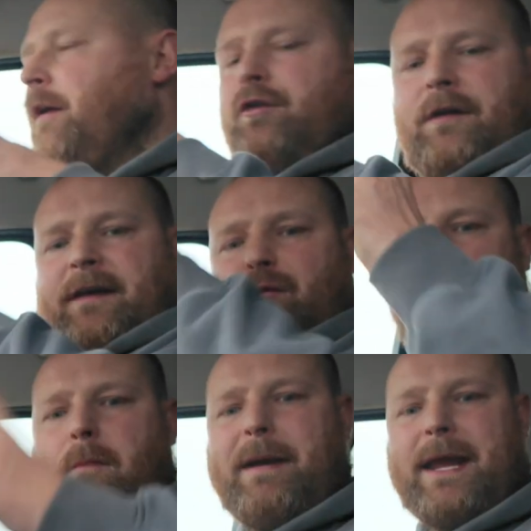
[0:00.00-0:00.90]
So this
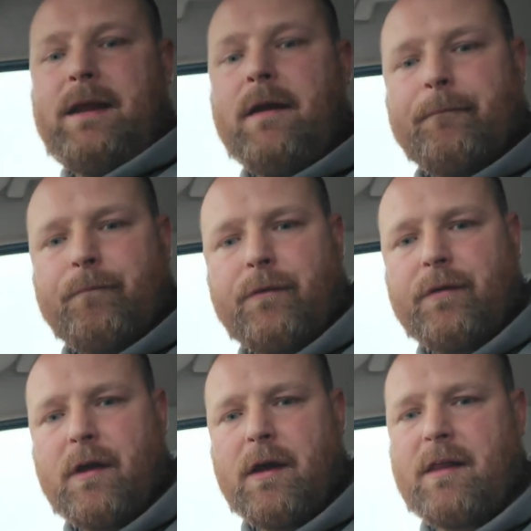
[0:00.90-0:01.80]
will be
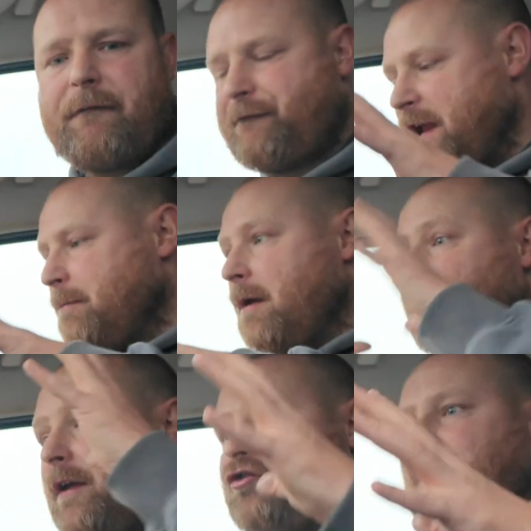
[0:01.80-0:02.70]
the theme
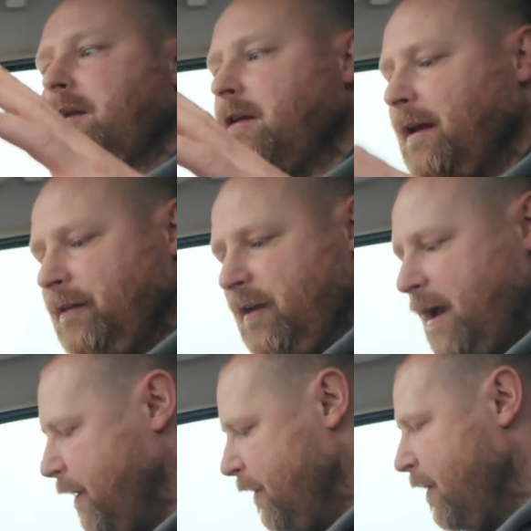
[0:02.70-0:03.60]
of the channel, let's
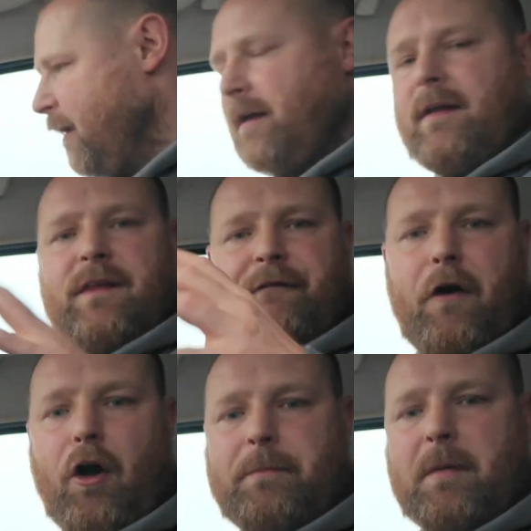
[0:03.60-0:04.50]
say. The
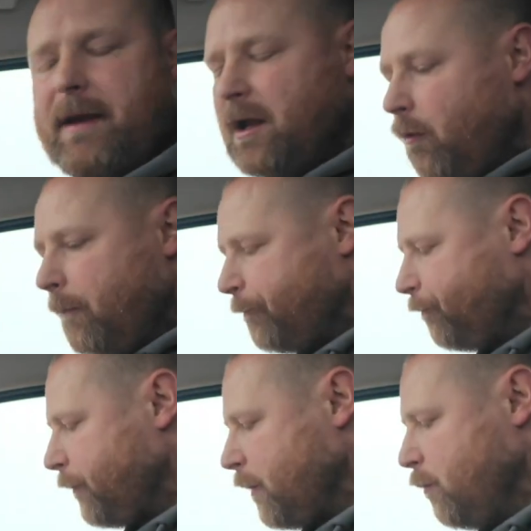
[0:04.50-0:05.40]
Ford Mobile
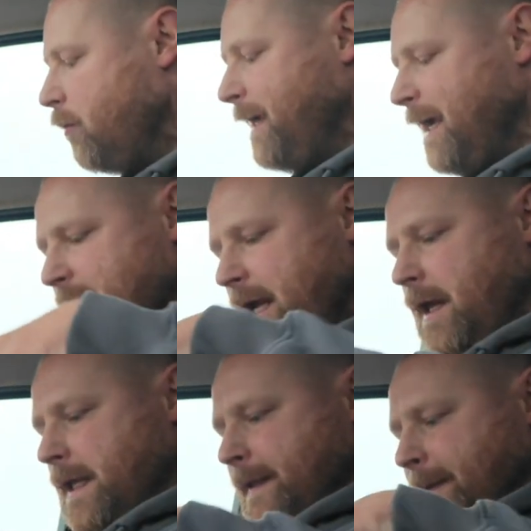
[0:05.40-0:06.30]
will be in
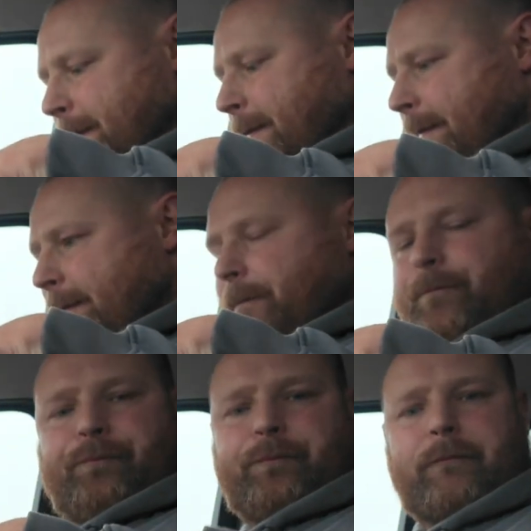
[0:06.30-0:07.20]
here.
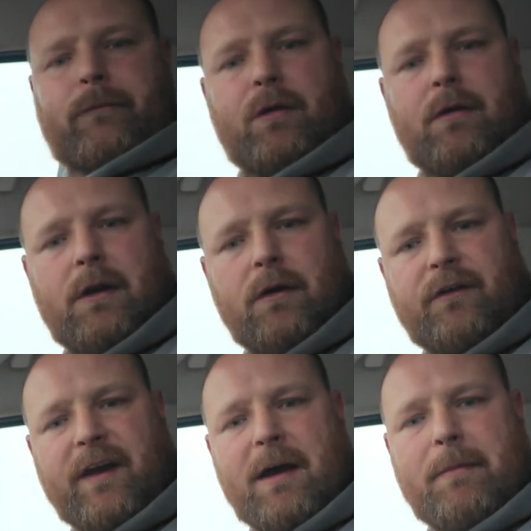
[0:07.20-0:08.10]
Little
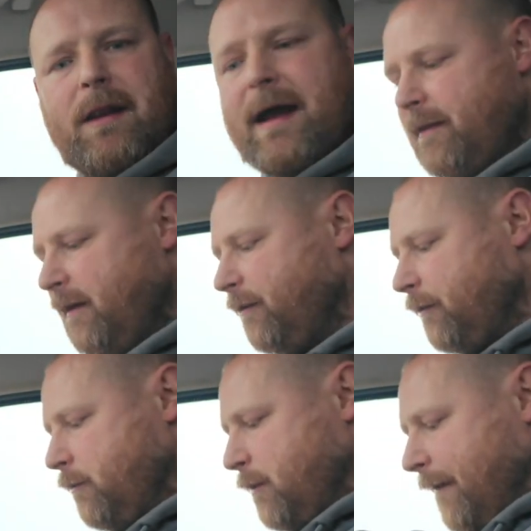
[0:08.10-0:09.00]
table like
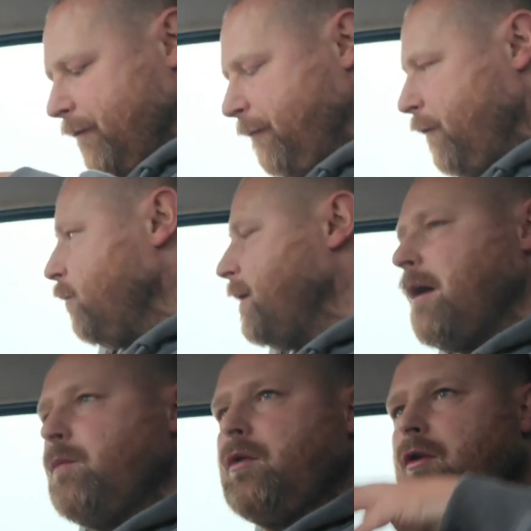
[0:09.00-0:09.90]
this. We'll have the food
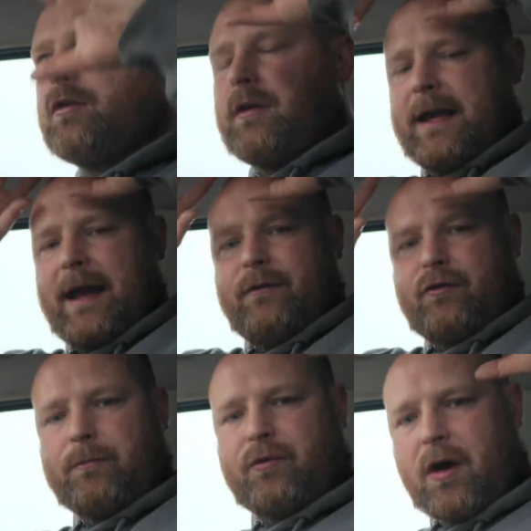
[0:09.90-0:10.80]
out. We'll look at getting
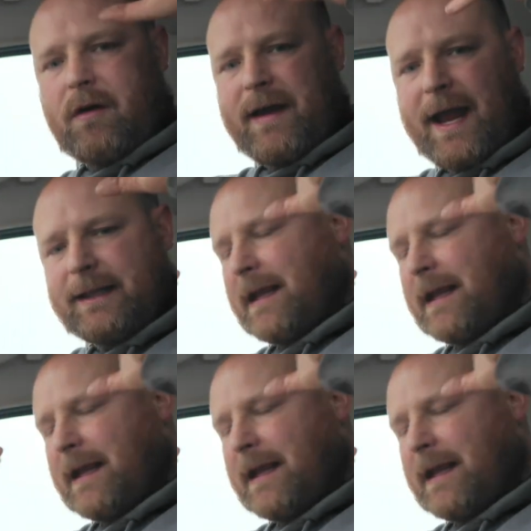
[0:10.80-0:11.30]
some sort of head